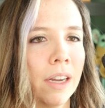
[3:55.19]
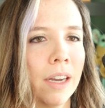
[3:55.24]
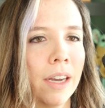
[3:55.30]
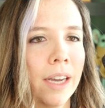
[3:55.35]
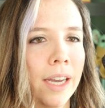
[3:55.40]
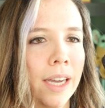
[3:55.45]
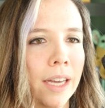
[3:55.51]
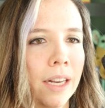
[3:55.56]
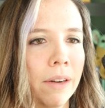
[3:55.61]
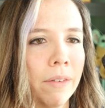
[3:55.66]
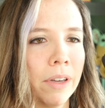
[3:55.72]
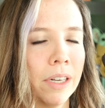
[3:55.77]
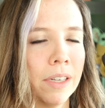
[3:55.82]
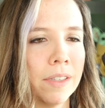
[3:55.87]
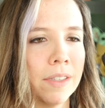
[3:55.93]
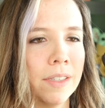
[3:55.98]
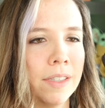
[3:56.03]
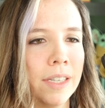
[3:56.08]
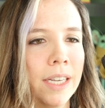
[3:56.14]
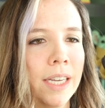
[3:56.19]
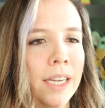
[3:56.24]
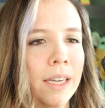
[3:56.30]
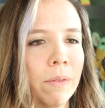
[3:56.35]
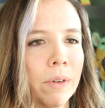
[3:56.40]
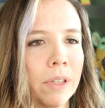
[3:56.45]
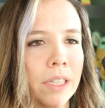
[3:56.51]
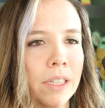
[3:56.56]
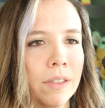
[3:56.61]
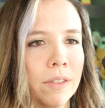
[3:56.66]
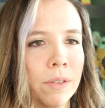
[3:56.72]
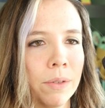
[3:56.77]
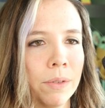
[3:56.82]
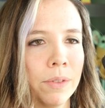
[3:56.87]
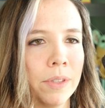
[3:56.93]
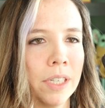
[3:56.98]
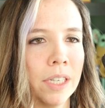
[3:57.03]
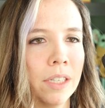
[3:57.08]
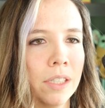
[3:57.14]
and I'm going to see what these
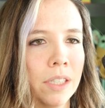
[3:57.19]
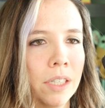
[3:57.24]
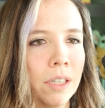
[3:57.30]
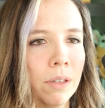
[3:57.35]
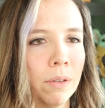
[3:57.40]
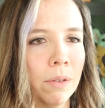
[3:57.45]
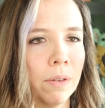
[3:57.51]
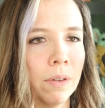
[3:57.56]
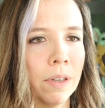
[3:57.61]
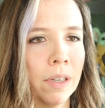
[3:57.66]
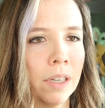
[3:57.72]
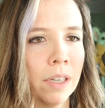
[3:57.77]
tools can do.